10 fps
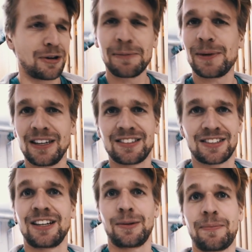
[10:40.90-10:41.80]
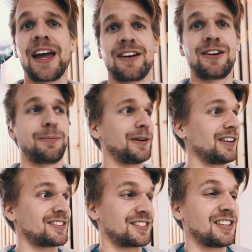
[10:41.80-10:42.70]
could be still better, but
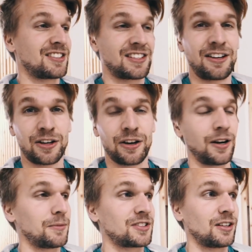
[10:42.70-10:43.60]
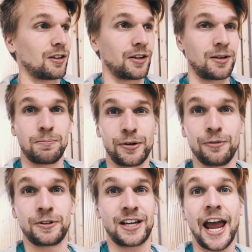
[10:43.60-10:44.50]
it's still good. I'm still gonna improve the